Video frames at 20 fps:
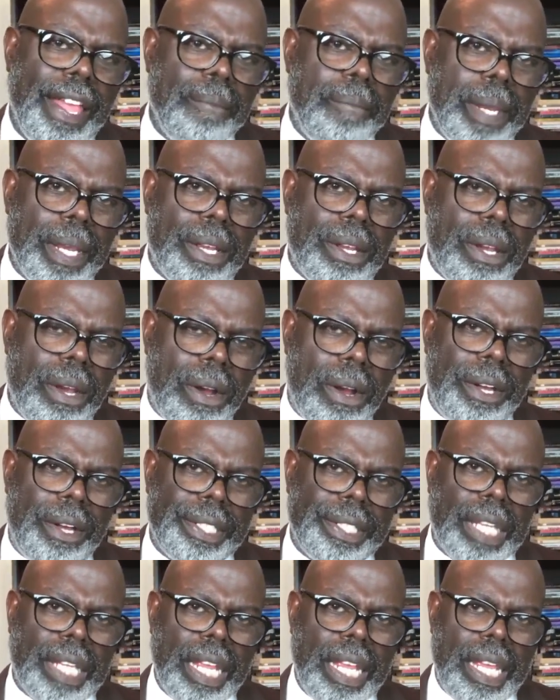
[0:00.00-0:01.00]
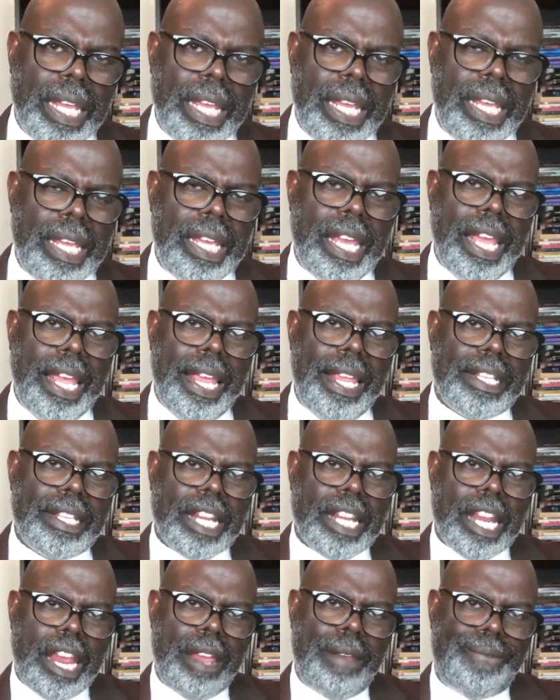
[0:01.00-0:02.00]
because he is
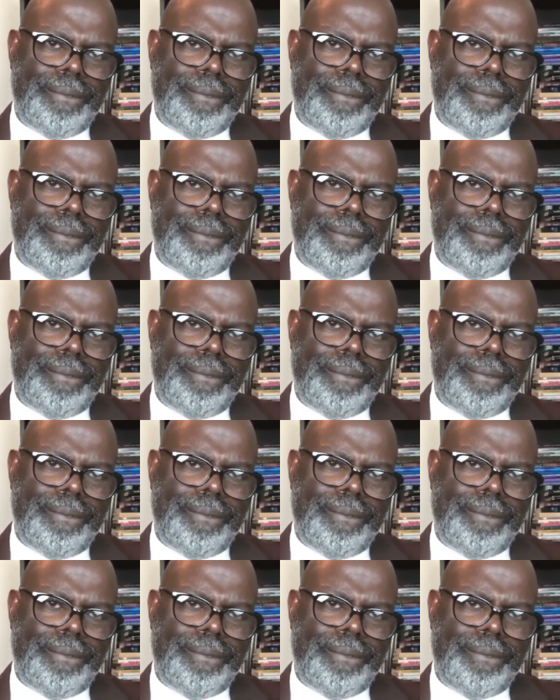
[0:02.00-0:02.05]
a